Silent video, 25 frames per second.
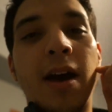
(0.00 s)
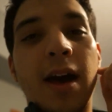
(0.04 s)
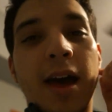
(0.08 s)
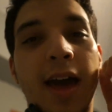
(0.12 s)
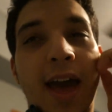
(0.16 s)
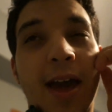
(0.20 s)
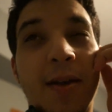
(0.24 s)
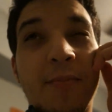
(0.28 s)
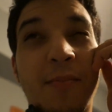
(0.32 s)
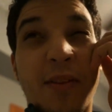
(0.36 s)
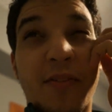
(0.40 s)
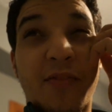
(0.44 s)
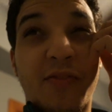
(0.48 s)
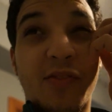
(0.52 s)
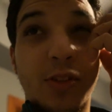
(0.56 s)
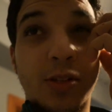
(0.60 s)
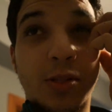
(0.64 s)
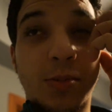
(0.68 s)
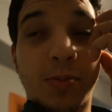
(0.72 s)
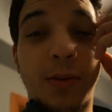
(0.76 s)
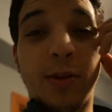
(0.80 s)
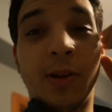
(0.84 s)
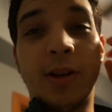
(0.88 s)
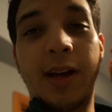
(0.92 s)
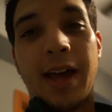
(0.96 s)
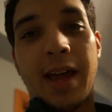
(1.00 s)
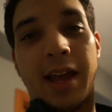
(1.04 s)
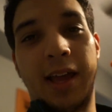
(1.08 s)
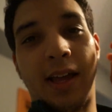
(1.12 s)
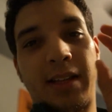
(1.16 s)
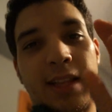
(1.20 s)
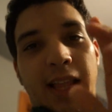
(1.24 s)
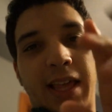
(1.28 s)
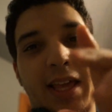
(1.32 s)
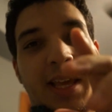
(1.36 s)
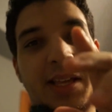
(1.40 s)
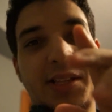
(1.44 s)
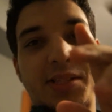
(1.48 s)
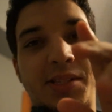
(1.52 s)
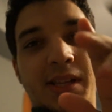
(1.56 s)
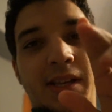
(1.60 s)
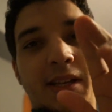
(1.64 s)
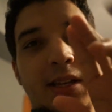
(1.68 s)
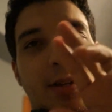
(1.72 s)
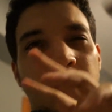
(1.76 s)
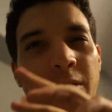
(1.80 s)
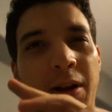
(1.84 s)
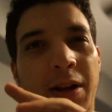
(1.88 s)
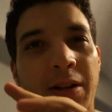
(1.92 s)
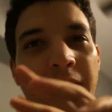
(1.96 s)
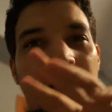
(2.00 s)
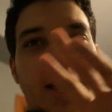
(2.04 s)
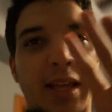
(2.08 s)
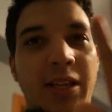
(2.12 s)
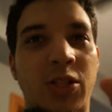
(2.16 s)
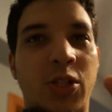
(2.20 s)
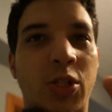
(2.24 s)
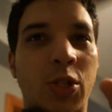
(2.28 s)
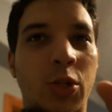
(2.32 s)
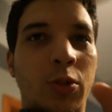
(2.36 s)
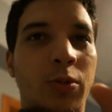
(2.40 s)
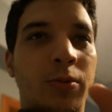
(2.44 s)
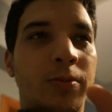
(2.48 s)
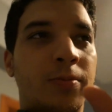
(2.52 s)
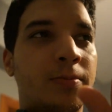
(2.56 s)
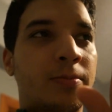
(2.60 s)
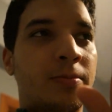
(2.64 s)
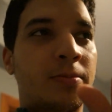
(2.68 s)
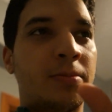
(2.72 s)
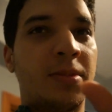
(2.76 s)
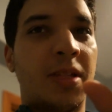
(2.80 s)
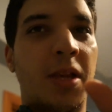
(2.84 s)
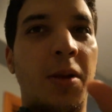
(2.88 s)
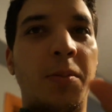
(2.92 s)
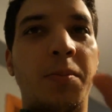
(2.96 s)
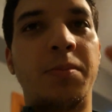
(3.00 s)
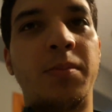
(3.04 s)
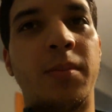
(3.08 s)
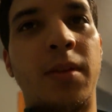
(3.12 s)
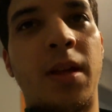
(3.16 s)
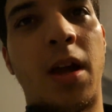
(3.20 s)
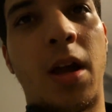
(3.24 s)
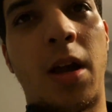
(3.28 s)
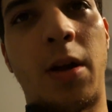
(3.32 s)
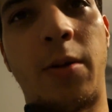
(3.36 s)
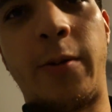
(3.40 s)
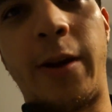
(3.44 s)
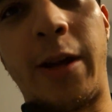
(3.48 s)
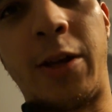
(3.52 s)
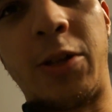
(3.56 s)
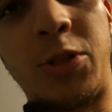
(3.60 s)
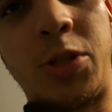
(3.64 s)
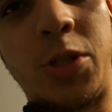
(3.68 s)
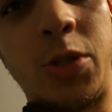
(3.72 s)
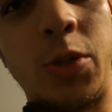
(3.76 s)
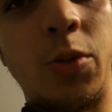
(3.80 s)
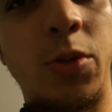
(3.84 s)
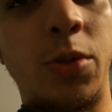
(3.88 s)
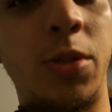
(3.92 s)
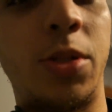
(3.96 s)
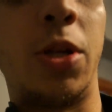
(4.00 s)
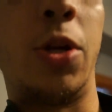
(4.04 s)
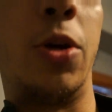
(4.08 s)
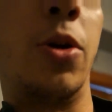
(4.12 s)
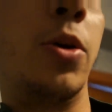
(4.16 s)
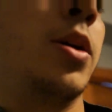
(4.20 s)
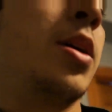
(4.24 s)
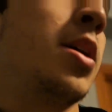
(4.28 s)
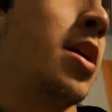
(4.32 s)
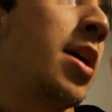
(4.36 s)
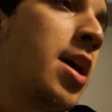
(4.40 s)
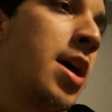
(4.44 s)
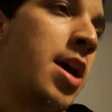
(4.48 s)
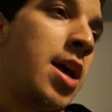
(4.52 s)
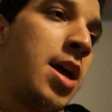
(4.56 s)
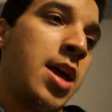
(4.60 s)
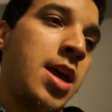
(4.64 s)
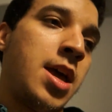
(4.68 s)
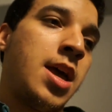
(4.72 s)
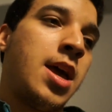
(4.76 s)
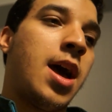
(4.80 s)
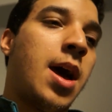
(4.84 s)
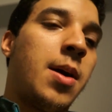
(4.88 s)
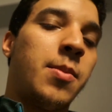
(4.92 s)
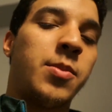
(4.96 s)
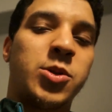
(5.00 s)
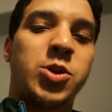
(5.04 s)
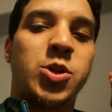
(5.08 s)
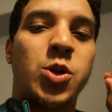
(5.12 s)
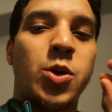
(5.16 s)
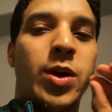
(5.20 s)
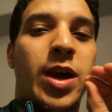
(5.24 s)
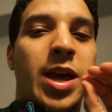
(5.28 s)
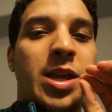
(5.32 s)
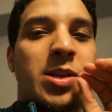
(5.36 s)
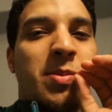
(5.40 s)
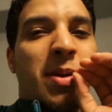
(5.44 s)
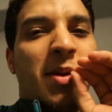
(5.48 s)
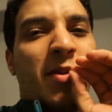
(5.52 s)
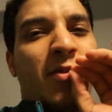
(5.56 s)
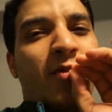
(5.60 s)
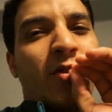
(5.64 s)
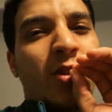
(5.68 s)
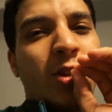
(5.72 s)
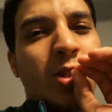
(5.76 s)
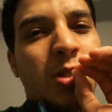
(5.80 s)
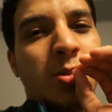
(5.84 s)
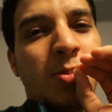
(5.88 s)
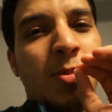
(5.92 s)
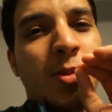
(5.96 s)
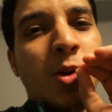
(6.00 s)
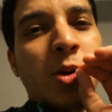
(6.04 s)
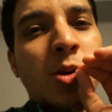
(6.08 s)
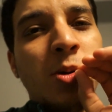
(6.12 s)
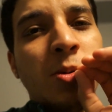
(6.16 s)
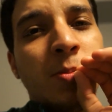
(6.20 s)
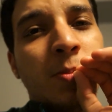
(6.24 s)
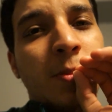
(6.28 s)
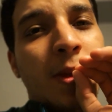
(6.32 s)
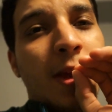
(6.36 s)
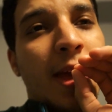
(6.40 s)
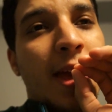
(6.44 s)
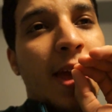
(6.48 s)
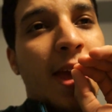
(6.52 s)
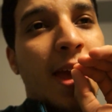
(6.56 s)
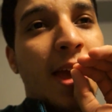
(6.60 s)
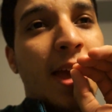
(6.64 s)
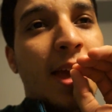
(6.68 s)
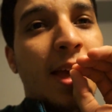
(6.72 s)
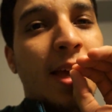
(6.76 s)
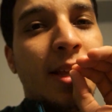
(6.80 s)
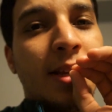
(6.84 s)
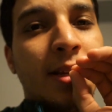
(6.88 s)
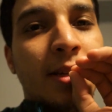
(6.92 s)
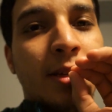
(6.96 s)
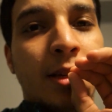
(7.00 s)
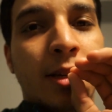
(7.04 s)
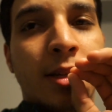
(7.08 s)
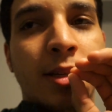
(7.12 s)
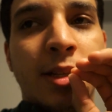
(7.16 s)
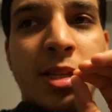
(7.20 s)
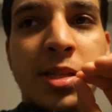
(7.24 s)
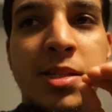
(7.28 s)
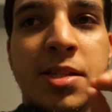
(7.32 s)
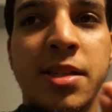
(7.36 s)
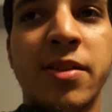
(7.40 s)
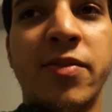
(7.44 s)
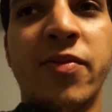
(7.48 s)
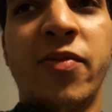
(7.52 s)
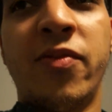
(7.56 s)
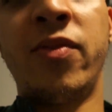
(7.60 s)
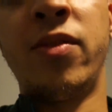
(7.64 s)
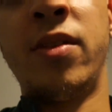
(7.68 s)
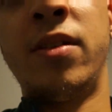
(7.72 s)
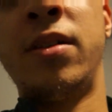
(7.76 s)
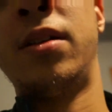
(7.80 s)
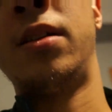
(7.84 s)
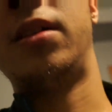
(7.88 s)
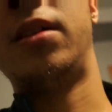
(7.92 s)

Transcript: I have my first meal, like I said, around like 2. Yep, around 2. So I'm gonna show you guys my first meal and let's see if